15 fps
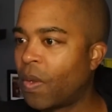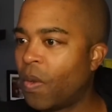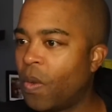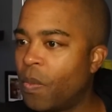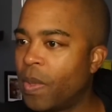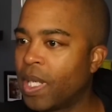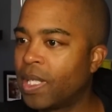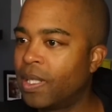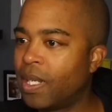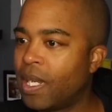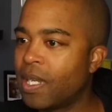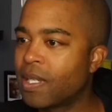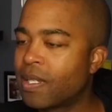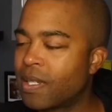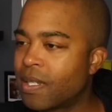Oh my
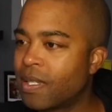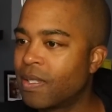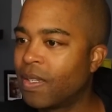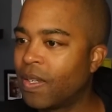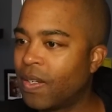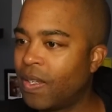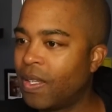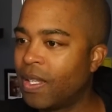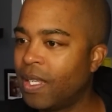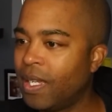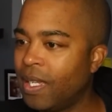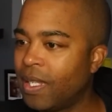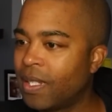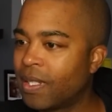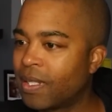gosh, look at all
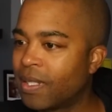that.